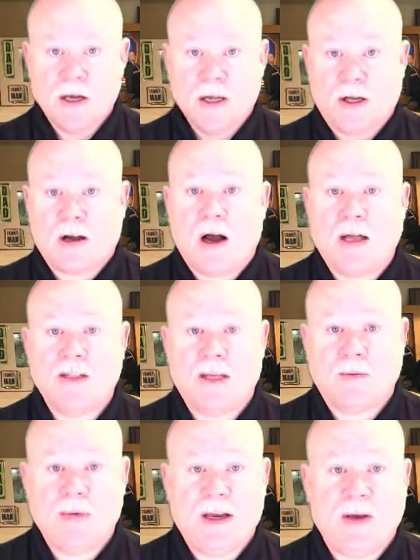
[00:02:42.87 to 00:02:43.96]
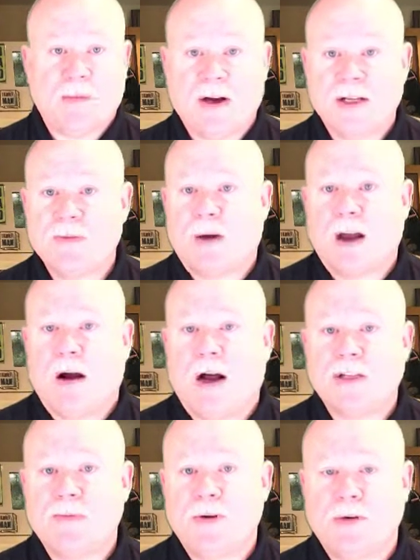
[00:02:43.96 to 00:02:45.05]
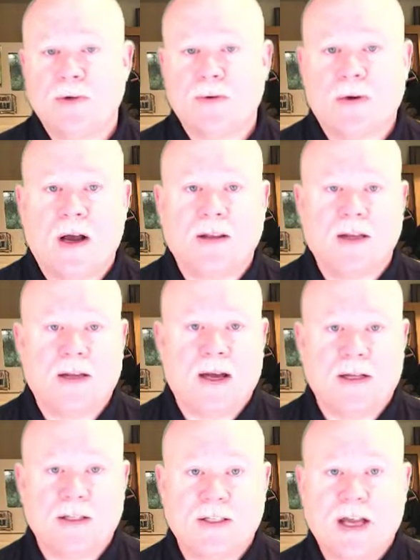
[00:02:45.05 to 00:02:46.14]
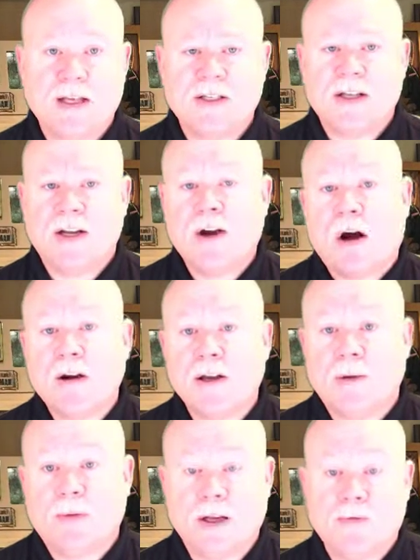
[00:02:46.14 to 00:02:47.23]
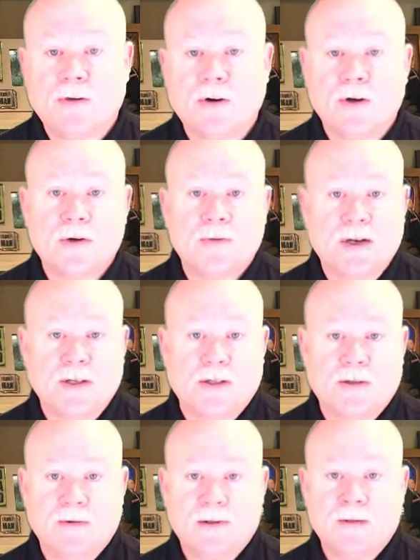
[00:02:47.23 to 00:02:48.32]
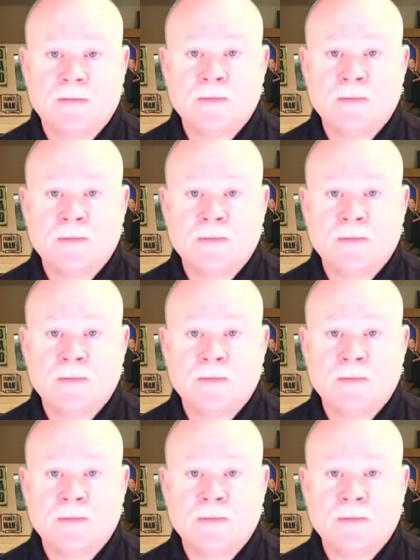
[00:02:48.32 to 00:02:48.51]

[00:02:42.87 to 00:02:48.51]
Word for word: the concepts being embraced by hospitals throughout the United States and arguably for good reasons.